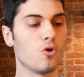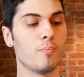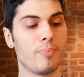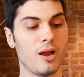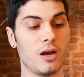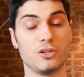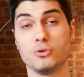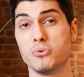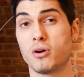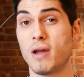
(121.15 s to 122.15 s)
compared
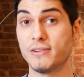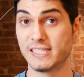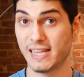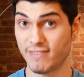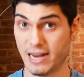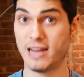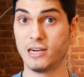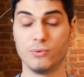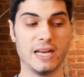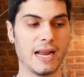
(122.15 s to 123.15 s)
to around seven
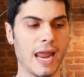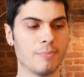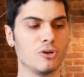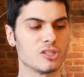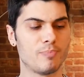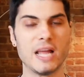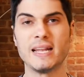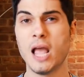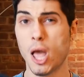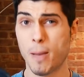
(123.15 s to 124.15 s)
hundred with the cables, but